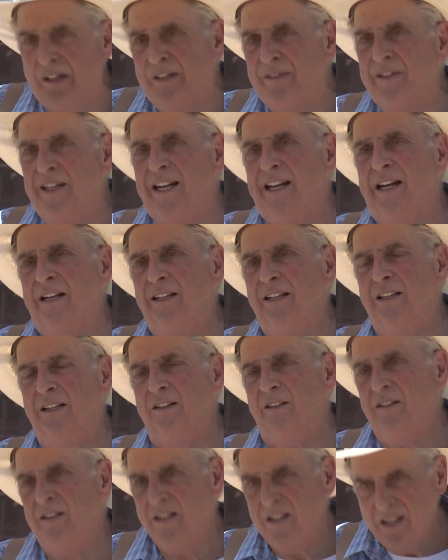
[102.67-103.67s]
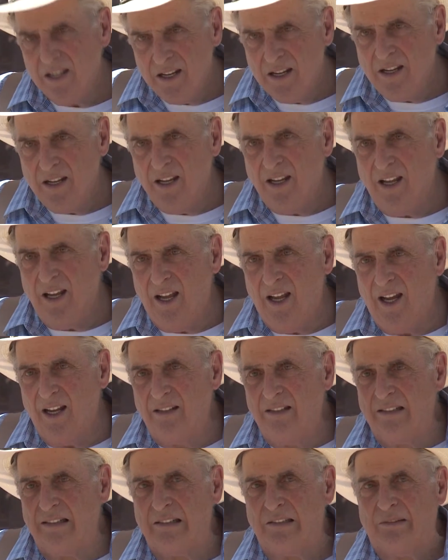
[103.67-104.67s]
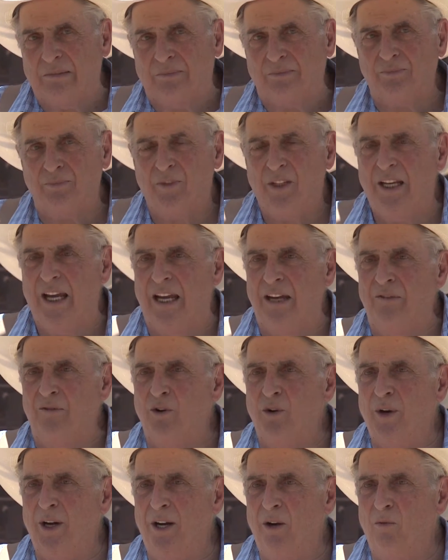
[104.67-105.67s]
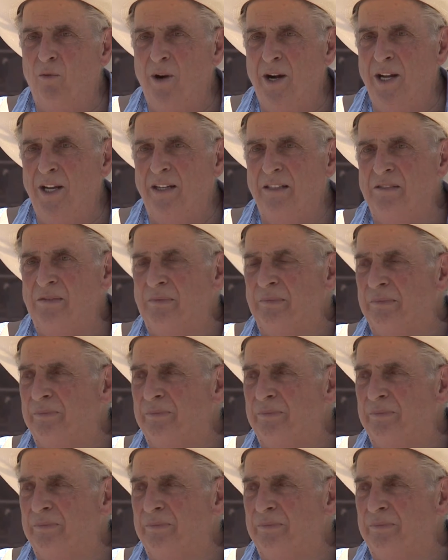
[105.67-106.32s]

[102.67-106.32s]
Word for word: living out here at uh, Cave Creek running a